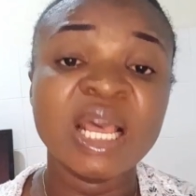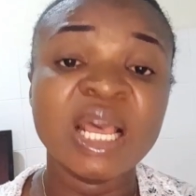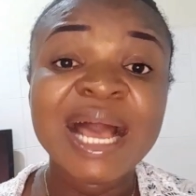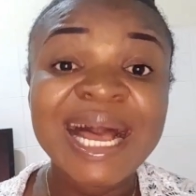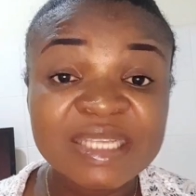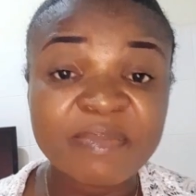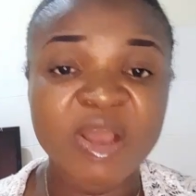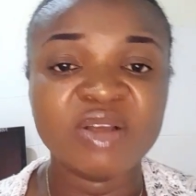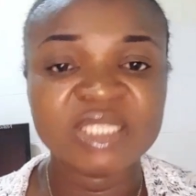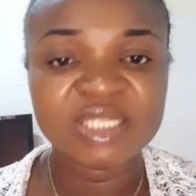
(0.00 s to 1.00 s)

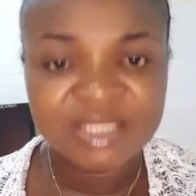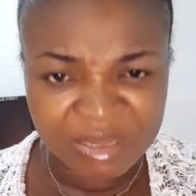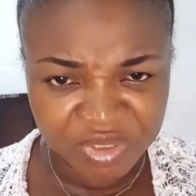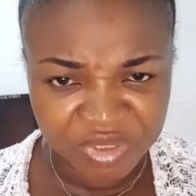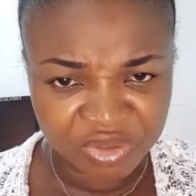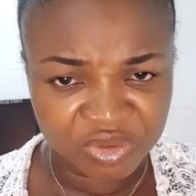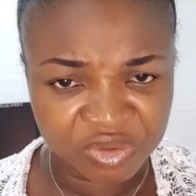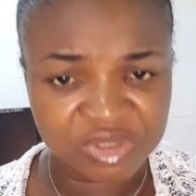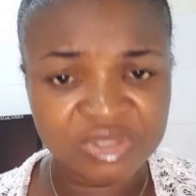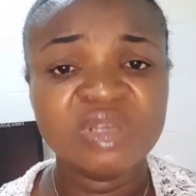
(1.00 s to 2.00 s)
Antibiotics can be
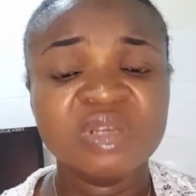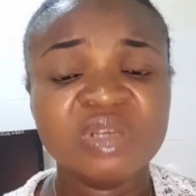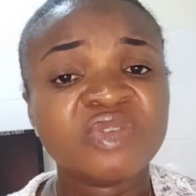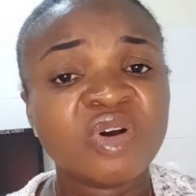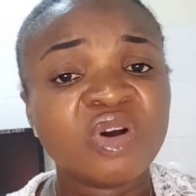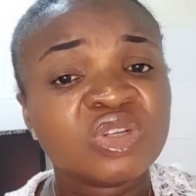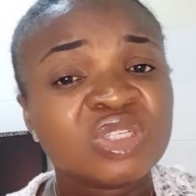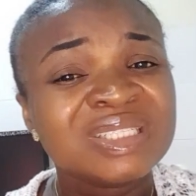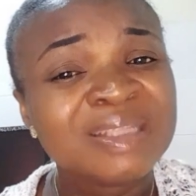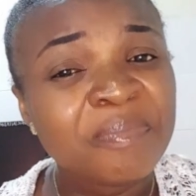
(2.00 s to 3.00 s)
used, for
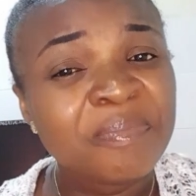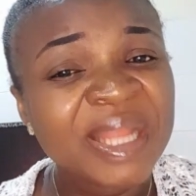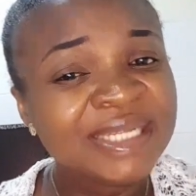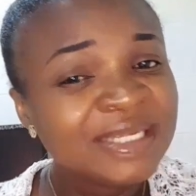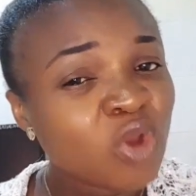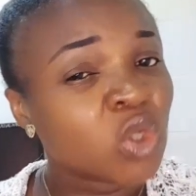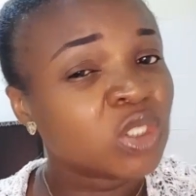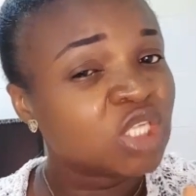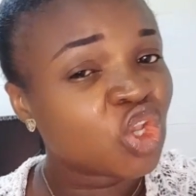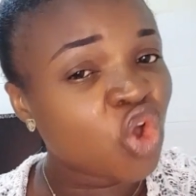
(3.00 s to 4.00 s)
depending on the
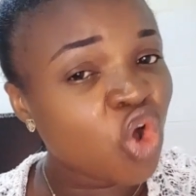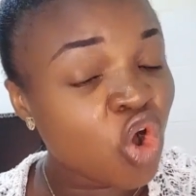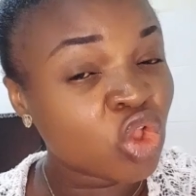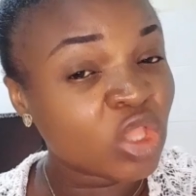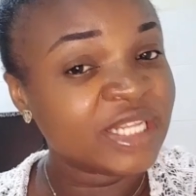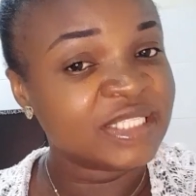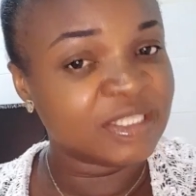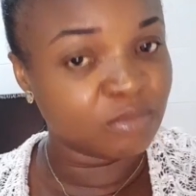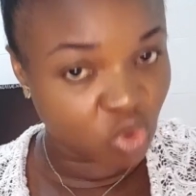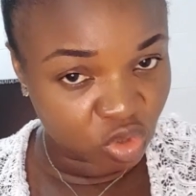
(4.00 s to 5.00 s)
organism
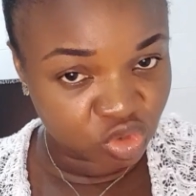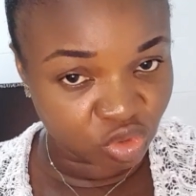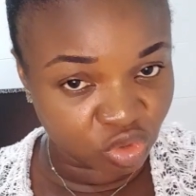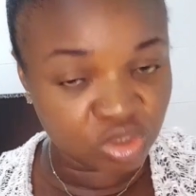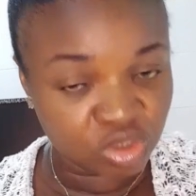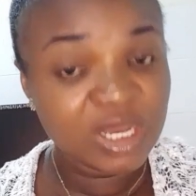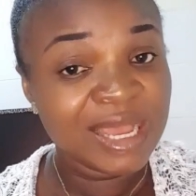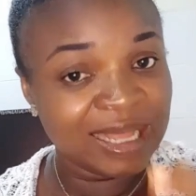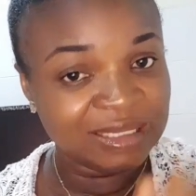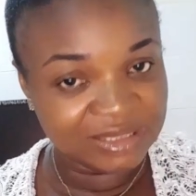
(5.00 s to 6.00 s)
cultured
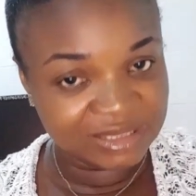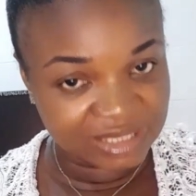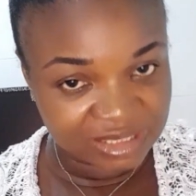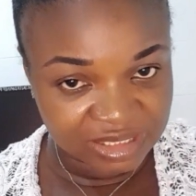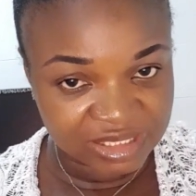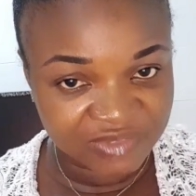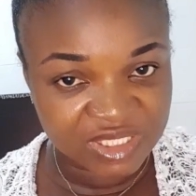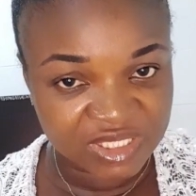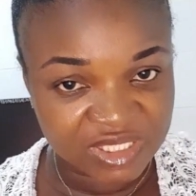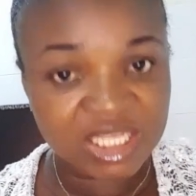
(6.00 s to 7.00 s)
and the
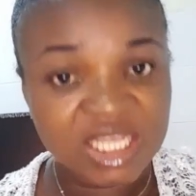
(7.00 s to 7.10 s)
sensitivity.